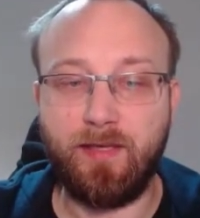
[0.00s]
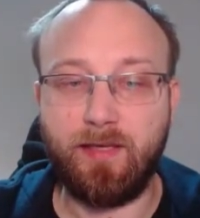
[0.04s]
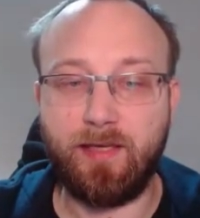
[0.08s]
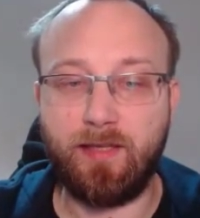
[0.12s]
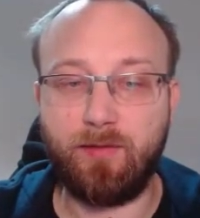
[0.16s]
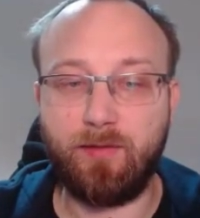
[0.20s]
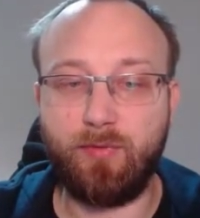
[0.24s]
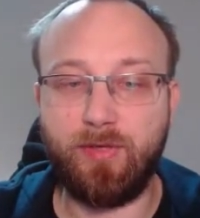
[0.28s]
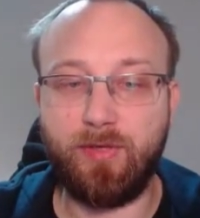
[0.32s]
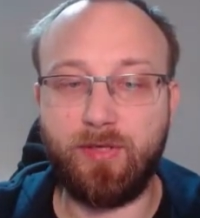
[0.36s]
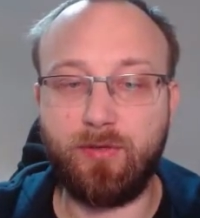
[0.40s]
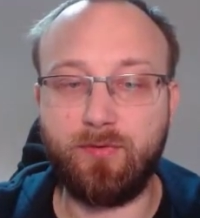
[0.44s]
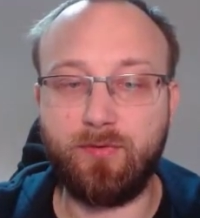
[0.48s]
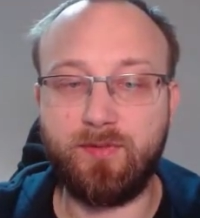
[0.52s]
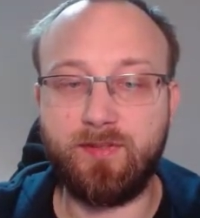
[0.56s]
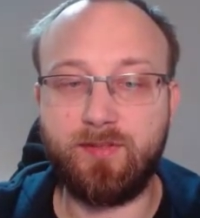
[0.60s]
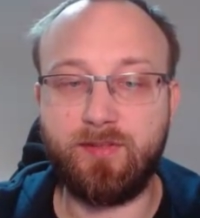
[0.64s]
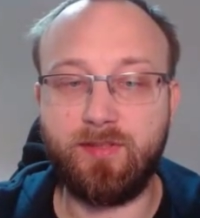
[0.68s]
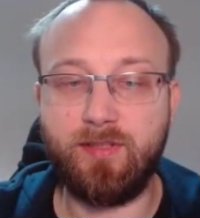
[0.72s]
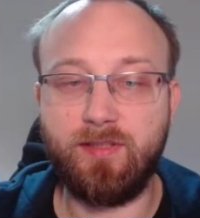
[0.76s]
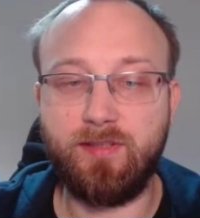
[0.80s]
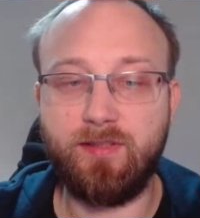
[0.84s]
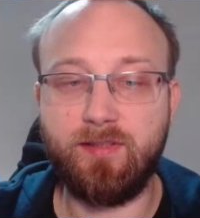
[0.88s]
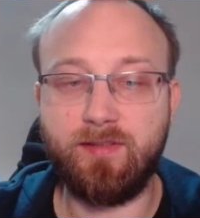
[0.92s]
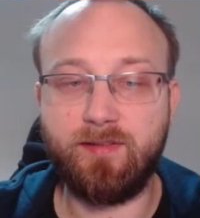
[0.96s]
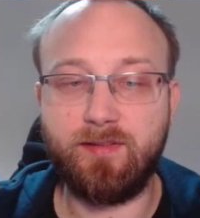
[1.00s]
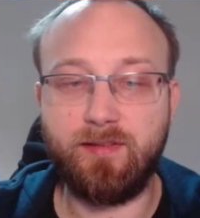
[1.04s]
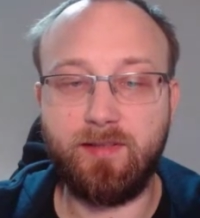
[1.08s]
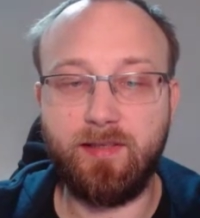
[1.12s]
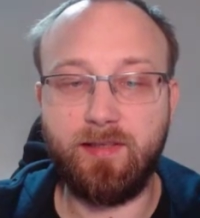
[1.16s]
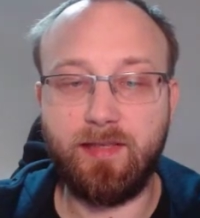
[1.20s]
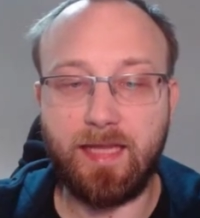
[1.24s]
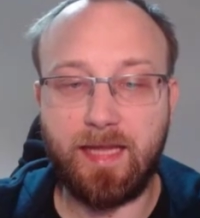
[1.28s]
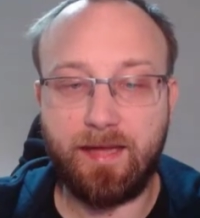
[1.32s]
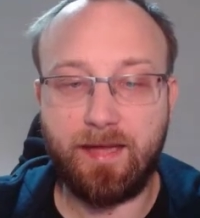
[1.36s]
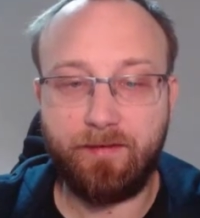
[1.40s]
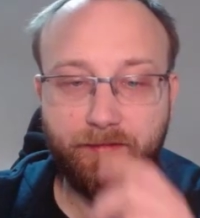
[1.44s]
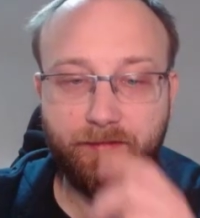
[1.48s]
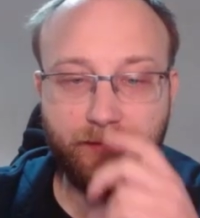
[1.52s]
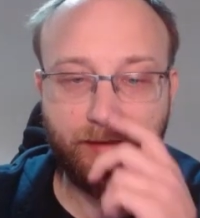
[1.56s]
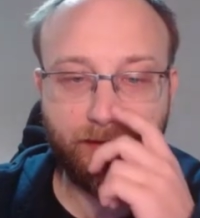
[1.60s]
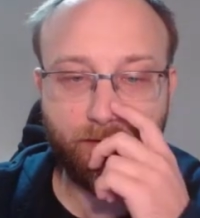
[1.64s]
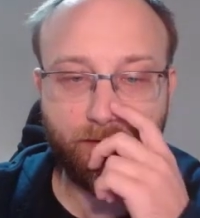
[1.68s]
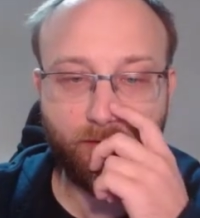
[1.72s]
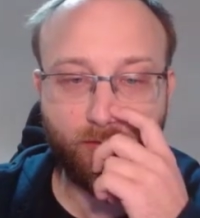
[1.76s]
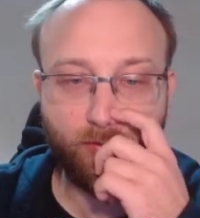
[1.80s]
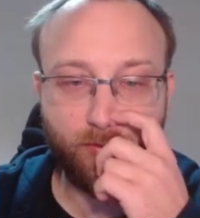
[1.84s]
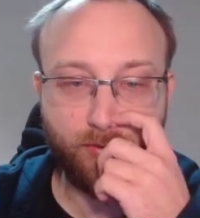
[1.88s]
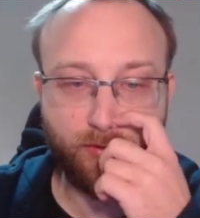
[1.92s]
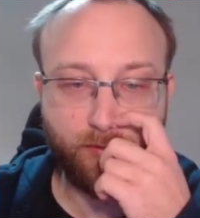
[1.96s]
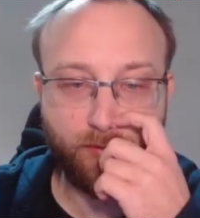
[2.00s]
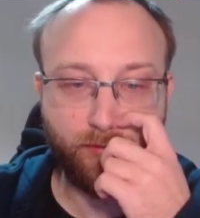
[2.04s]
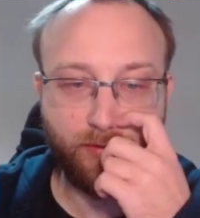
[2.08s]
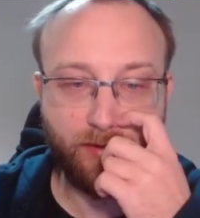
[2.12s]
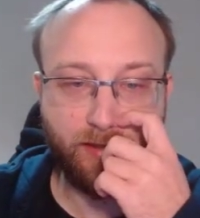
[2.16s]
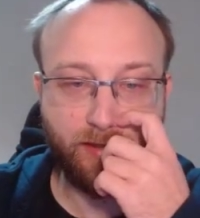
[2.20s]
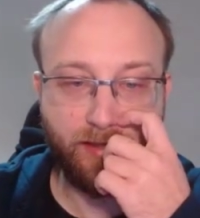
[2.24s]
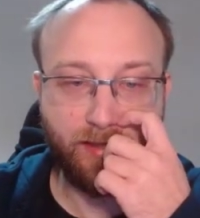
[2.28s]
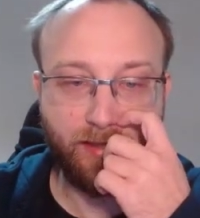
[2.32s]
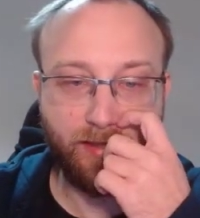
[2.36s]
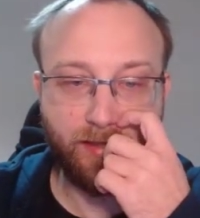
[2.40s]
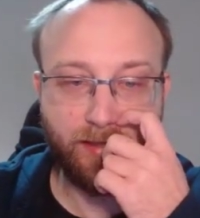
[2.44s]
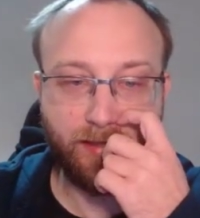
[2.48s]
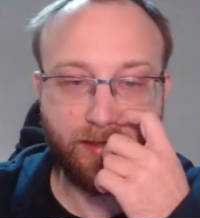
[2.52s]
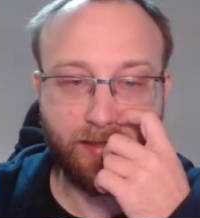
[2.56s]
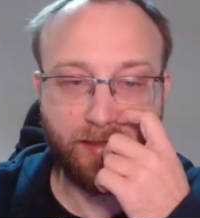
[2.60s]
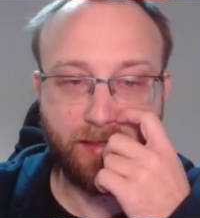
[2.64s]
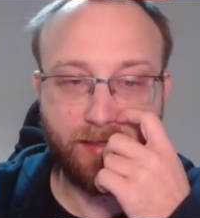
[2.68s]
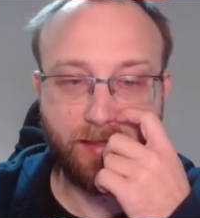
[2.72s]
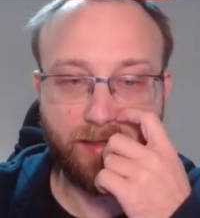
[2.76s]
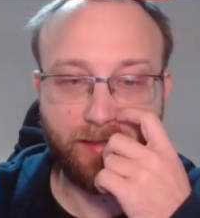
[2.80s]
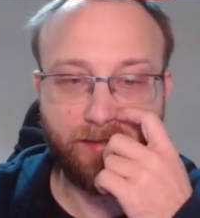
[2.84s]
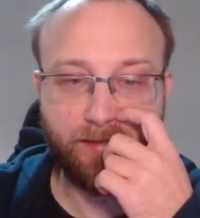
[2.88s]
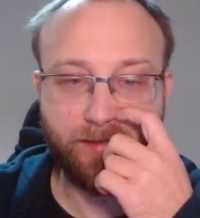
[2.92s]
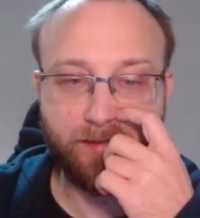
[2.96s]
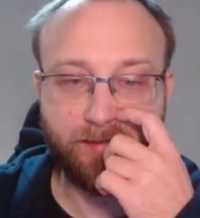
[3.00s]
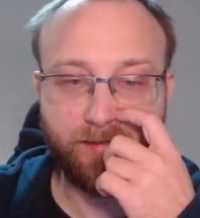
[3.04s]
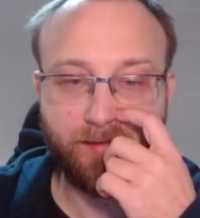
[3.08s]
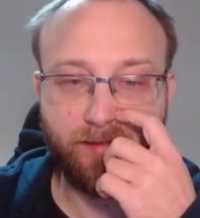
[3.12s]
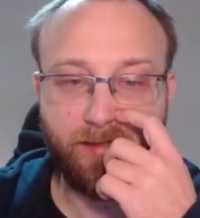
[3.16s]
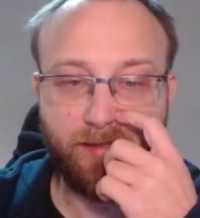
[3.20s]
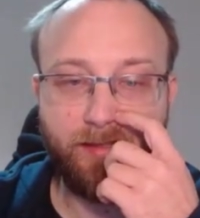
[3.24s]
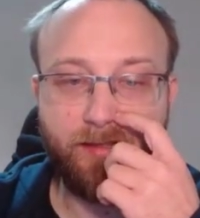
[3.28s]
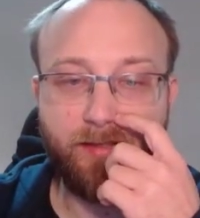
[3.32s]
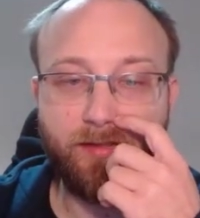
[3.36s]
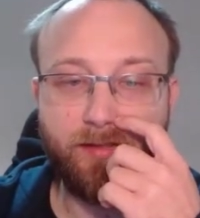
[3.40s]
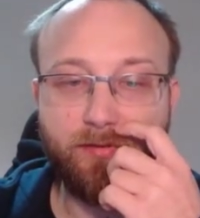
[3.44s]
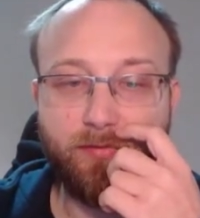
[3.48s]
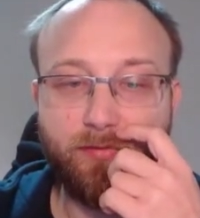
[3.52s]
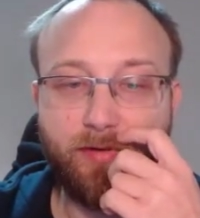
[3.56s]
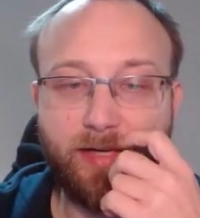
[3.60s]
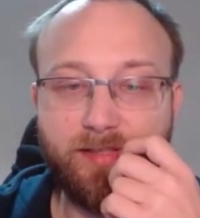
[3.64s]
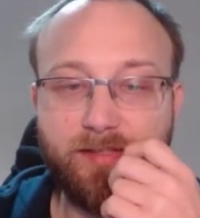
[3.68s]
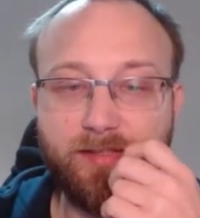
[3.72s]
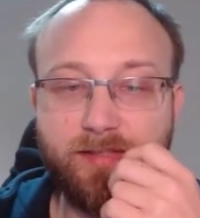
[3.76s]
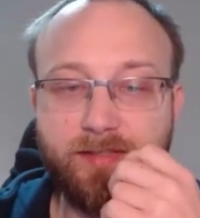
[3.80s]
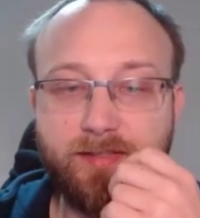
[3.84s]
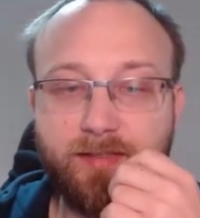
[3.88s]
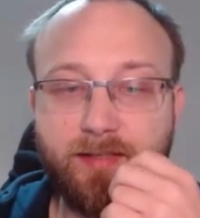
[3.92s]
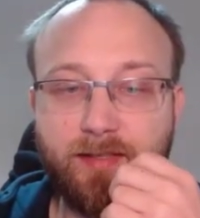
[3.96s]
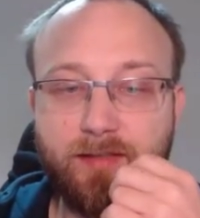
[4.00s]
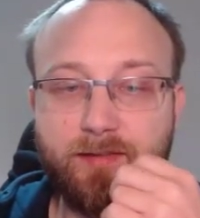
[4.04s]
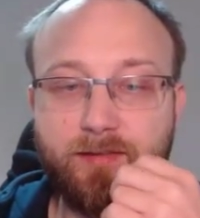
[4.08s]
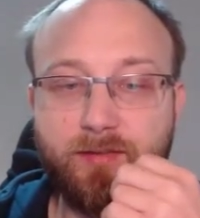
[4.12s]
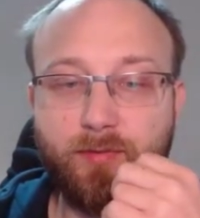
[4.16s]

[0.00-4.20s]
and we could see this 11 would be this init register.